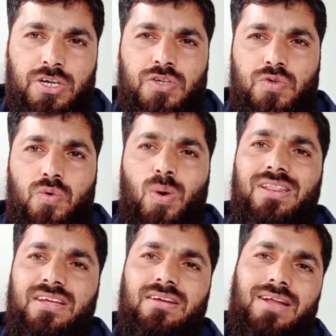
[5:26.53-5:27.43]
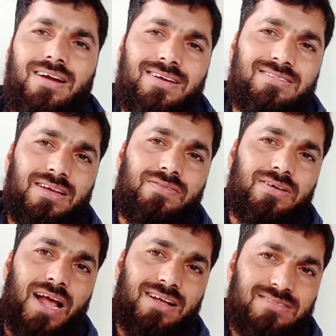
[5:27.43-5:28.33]
So one thing that I can say
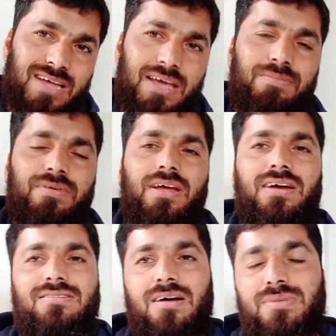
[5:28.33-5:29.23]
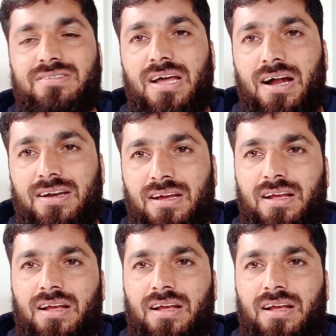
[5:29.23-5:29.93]
for SI exam is that